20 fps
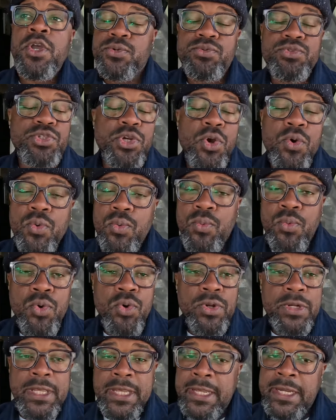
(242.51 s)
you don't
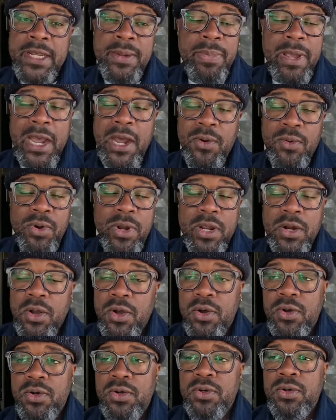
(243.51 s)
want any power at
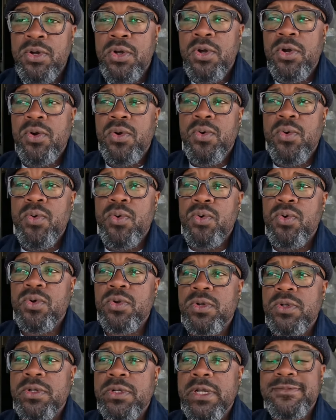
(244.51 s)
all,
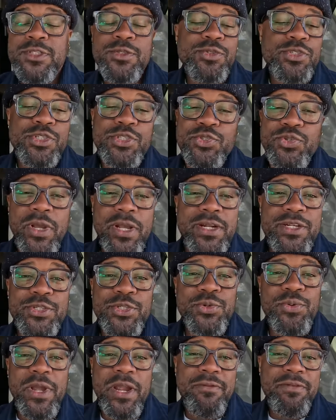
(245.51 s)
or you just try to
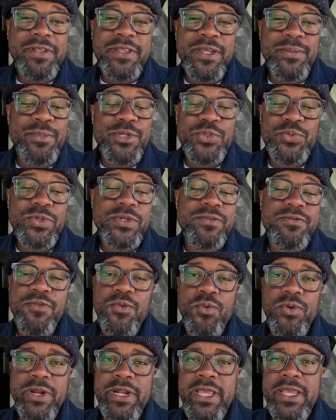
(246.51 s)
do everything between
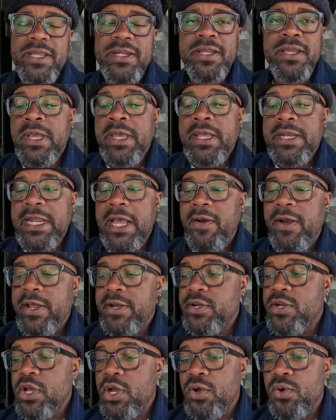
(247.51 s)
4 and 8. Now I
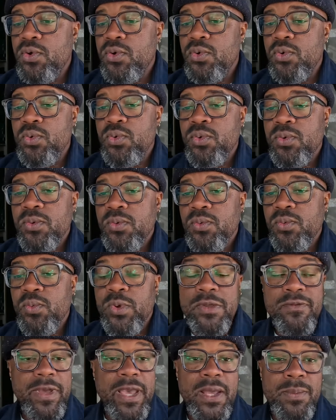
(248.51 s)
know
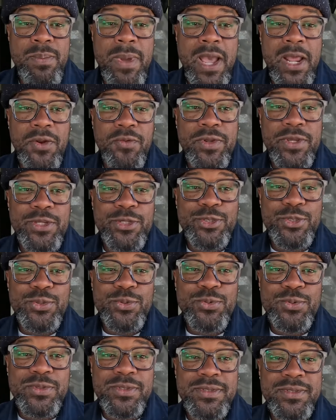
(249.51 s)
we've had battery
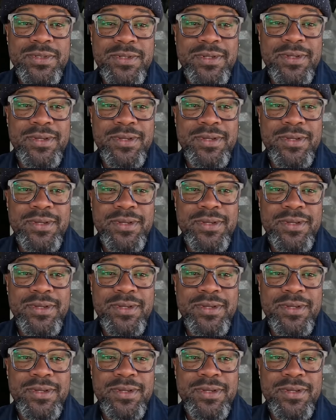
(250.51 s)
issues.